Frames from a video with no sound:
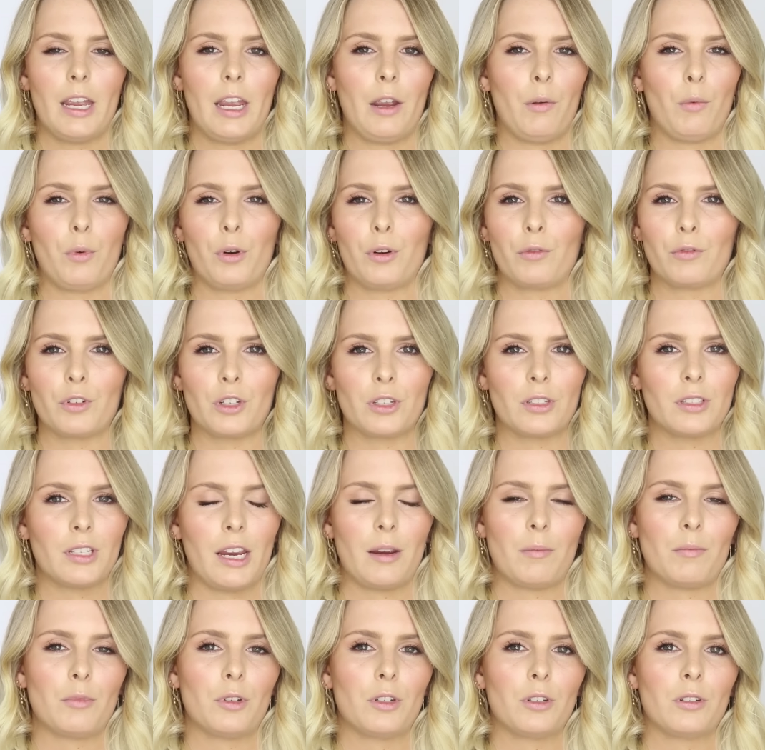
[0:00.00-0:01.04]
it would have just
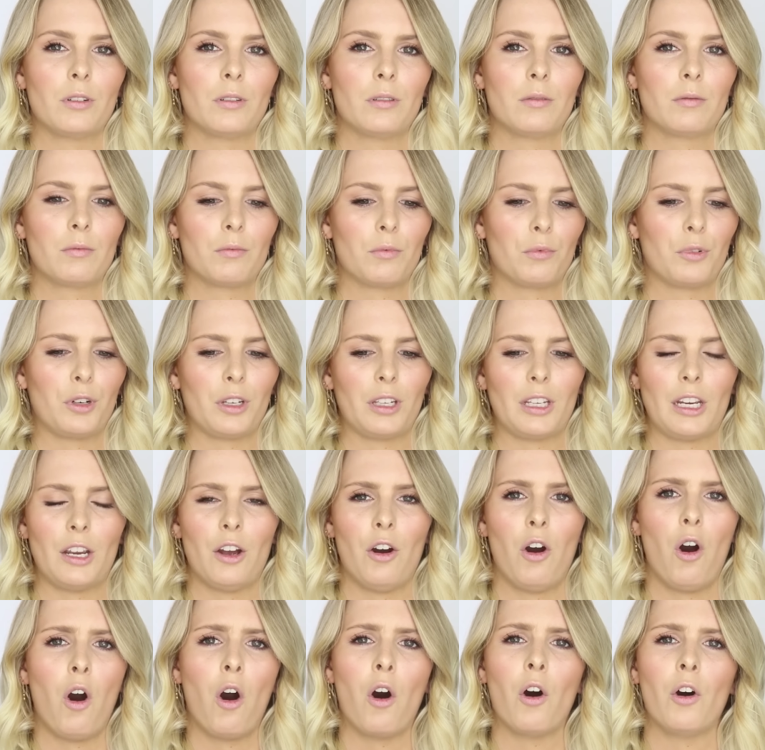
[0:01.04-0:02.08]
seemed
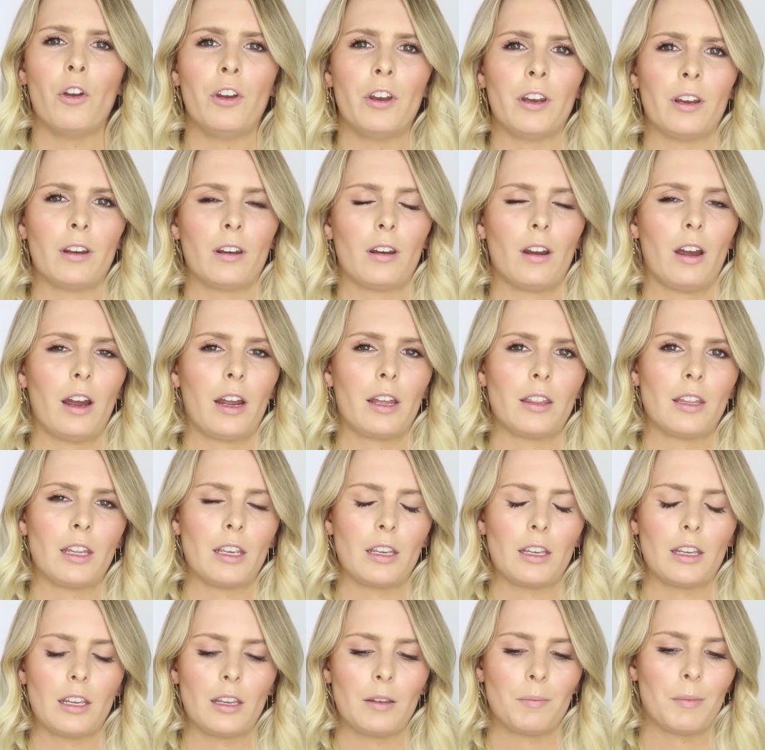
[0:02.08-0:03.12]
really odd, and I
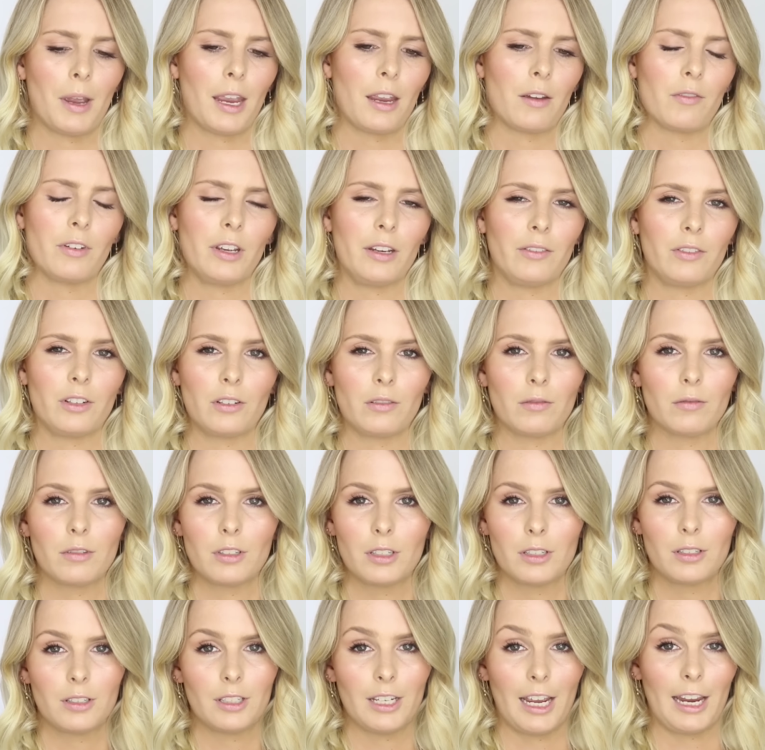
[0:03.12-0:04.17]
think he may have even
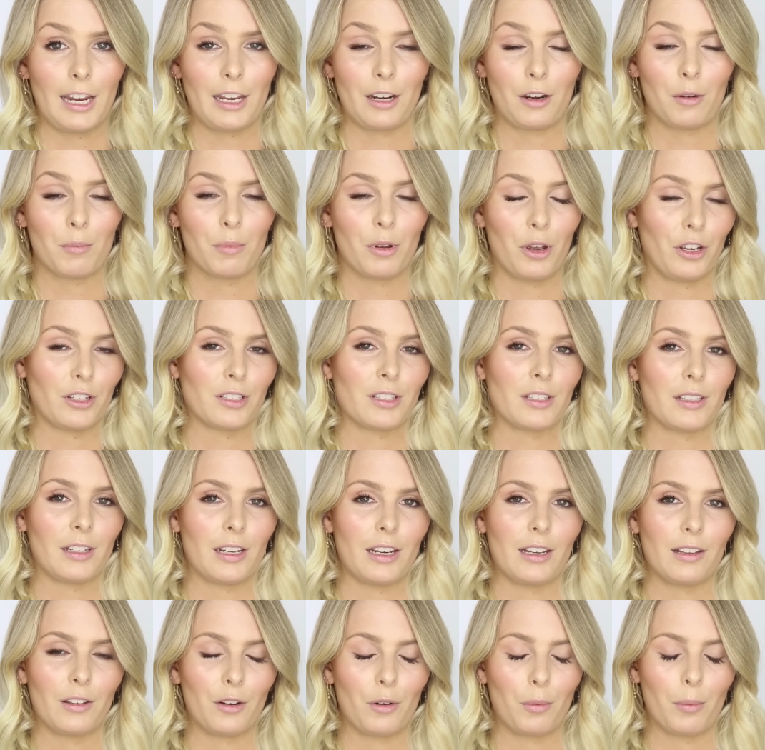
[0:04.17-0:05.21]
taken it
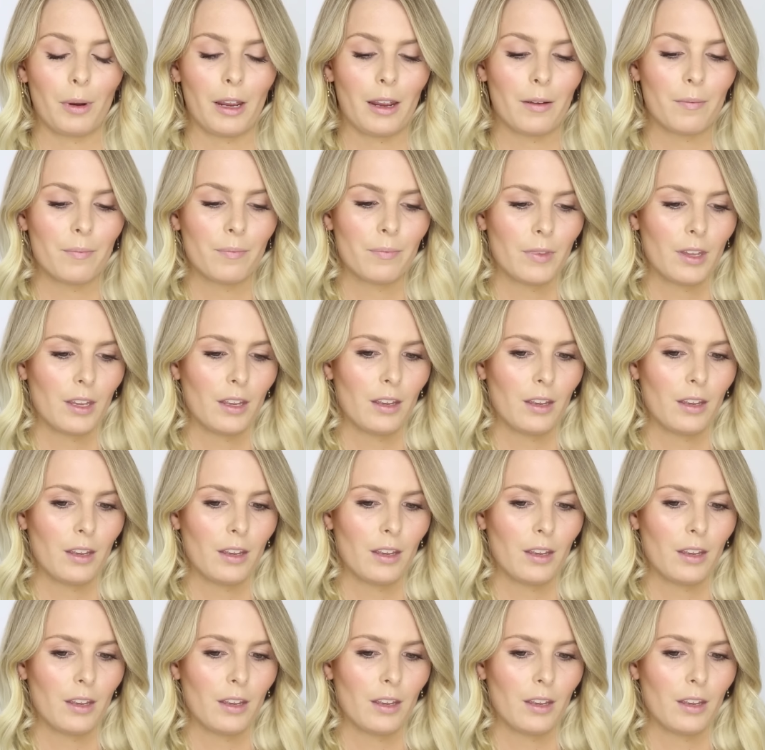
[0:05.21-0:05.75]
personally a little bit.